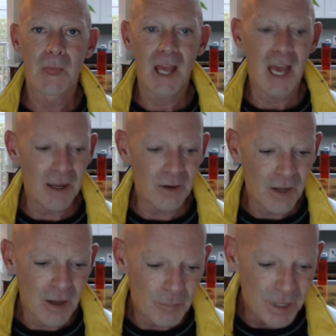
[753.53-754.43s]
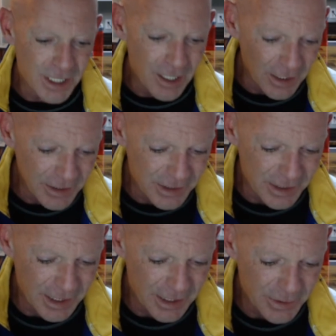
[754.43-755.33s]
And because
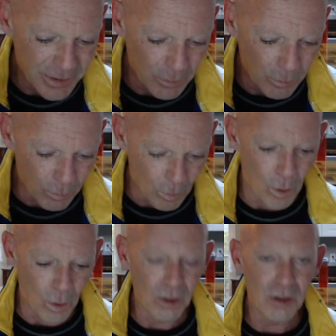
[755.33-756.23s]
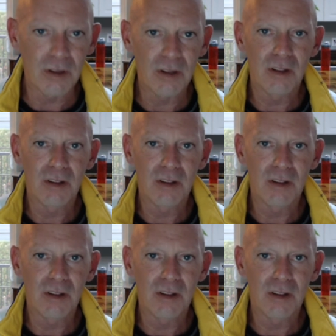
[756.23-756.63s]
it's a role,